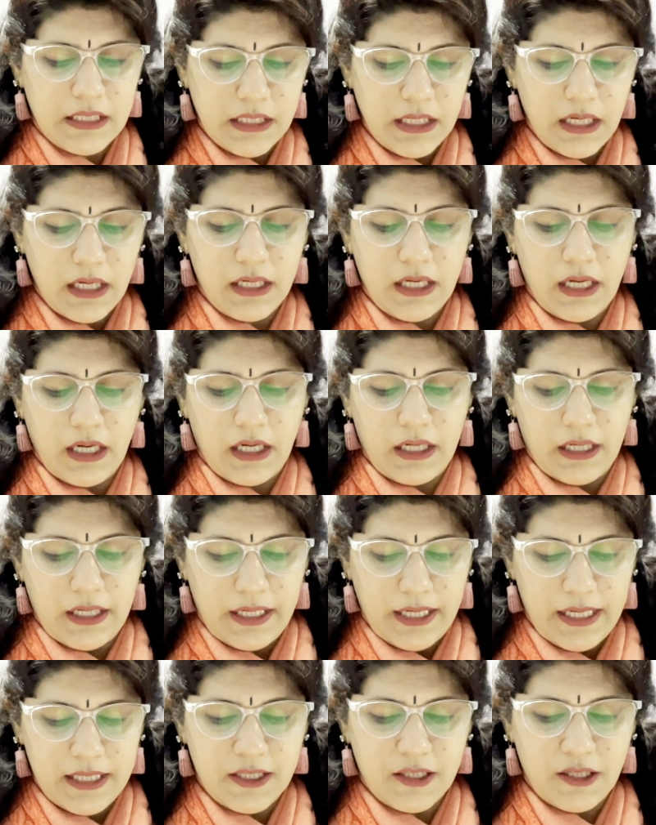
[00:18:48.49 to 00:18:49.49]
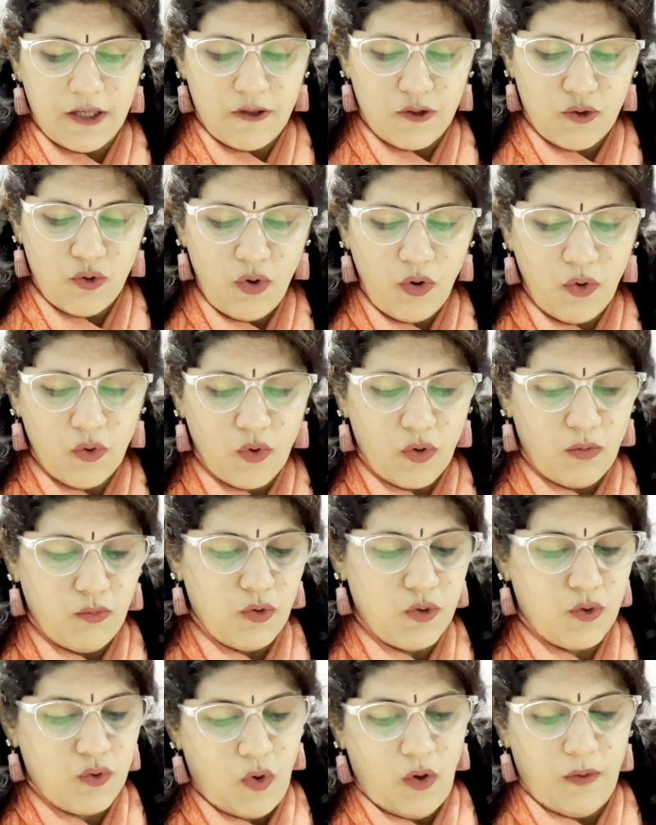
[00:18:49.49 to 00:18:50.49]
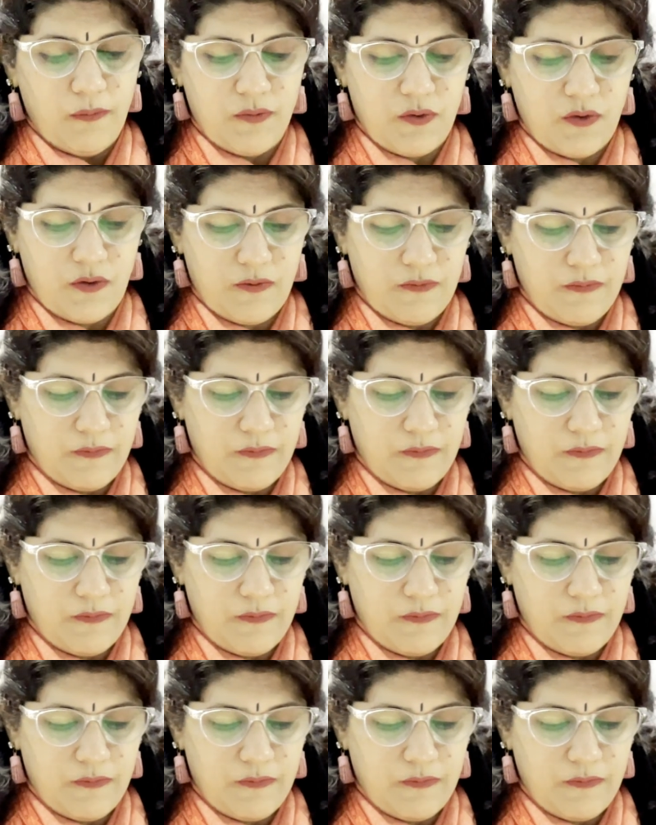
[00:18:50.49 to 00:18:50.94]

DNA condense into chromosomes.